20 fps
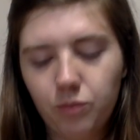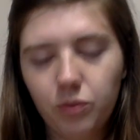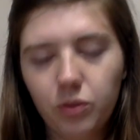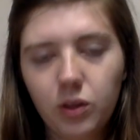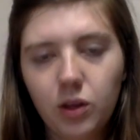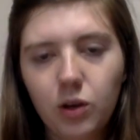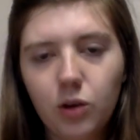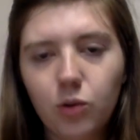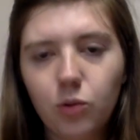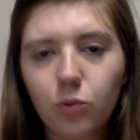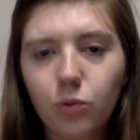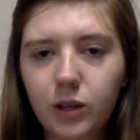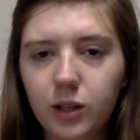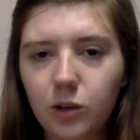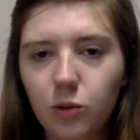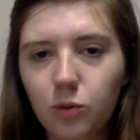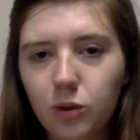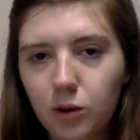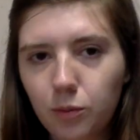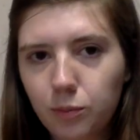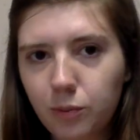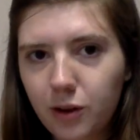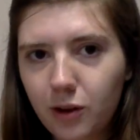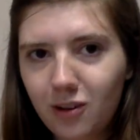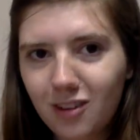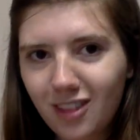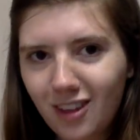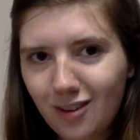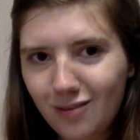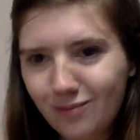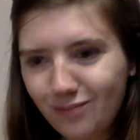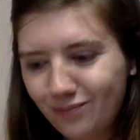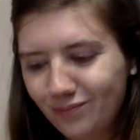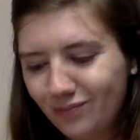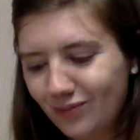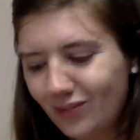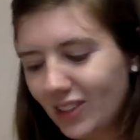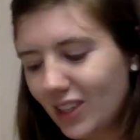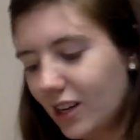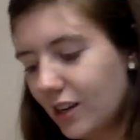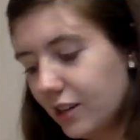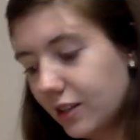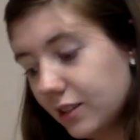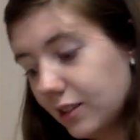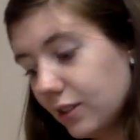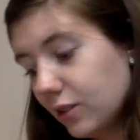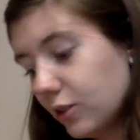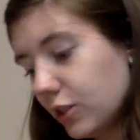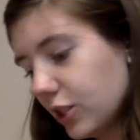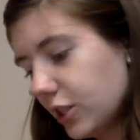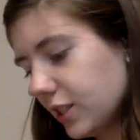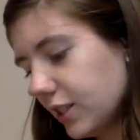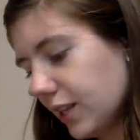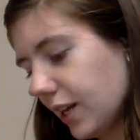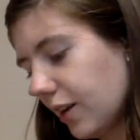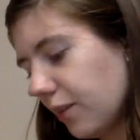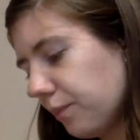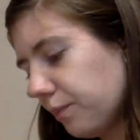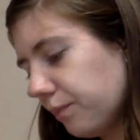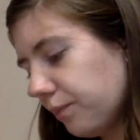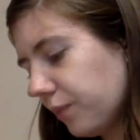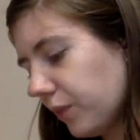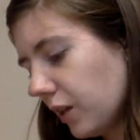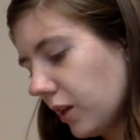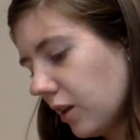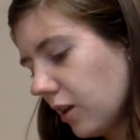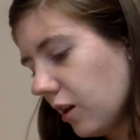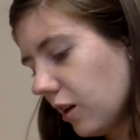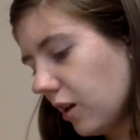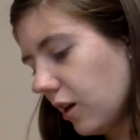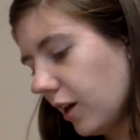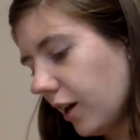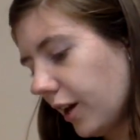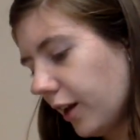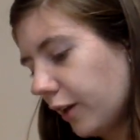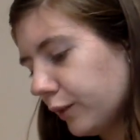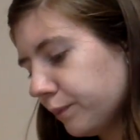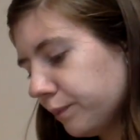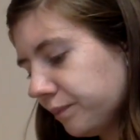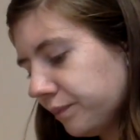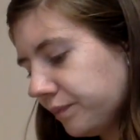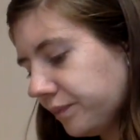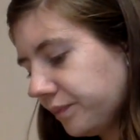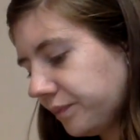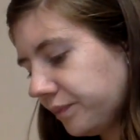they'll really want to play with it. So just let them.